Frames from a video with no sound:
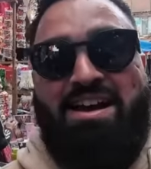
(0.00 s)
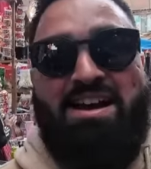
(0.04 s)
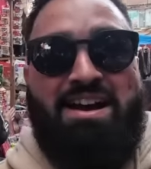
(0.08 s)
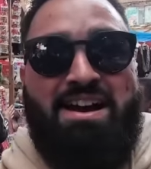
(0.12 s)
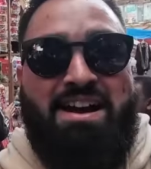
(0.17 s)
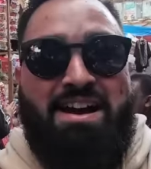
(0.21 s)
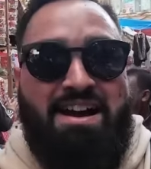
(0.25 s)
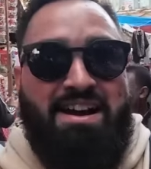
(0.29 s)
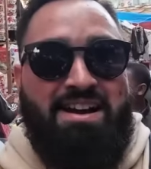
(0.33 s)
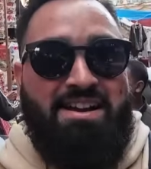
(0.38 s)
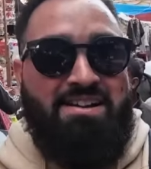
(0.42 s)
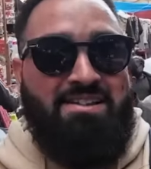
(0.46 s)

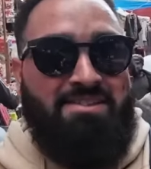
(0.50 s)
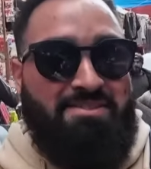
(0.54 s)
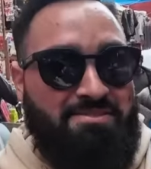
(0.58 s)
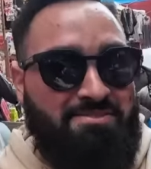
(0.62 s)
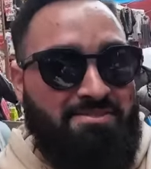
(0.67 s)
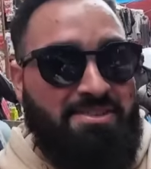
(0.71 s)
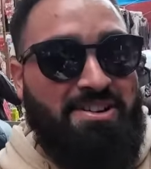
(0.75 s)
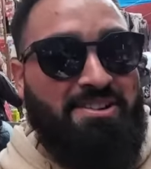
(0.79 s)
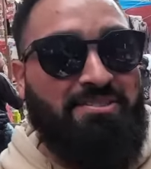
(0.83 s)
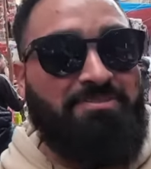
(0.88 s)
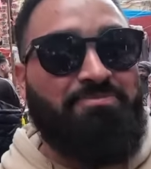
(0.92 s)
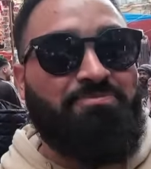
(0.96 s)
right.
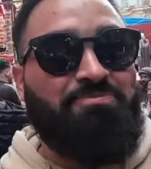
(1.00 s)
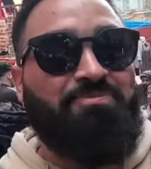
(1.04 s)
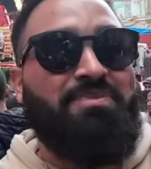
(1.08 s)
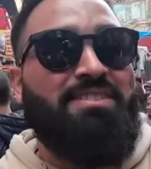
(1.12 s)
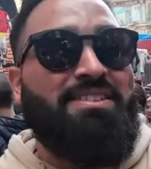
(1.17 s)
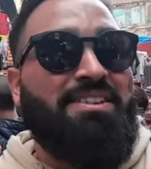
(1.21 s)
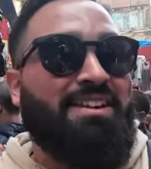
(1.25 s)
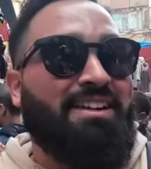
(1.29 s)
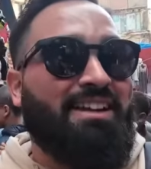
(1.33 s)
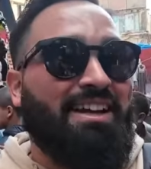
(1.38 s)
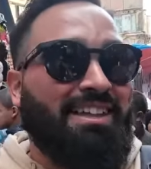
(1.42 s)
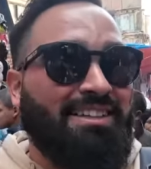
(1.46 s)
Well,
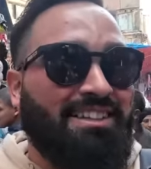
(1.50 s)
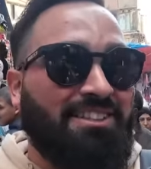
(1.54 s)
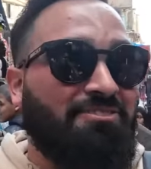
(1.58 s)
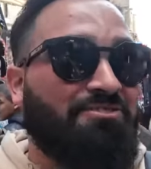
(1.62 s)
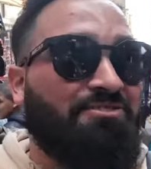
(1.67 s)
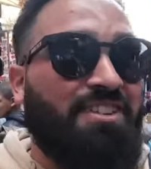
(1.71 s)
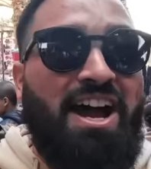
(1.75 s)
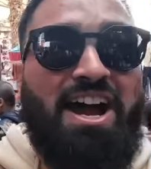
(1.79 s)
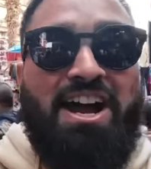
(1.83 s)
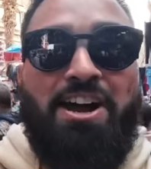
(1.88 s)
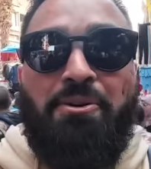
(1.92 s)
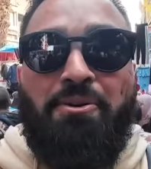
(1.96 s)
got some
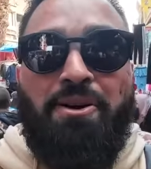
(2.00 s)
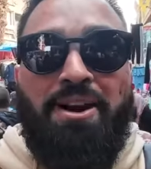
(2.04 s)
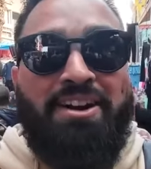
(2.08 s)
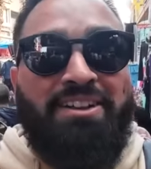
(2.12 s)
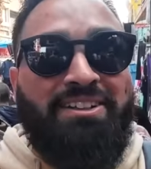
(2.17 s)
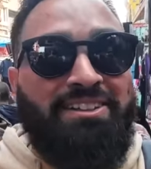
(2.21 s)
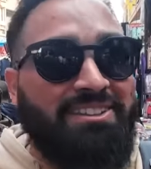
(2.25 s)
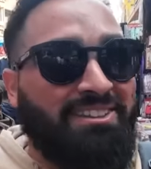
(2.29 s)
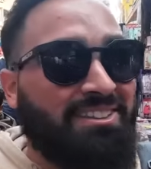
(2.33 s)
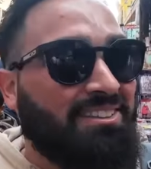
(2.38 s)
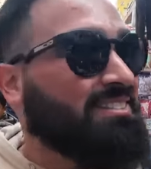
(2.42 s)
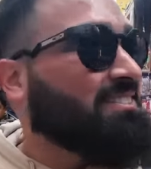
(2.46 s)

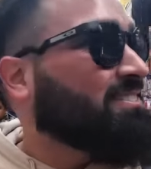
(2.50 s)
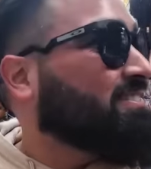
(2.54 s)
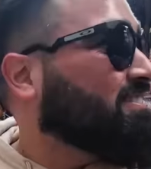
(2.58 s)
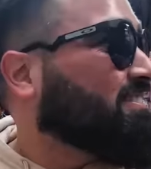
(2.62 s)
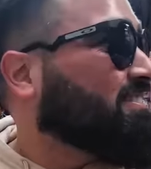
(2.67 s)
fireworks.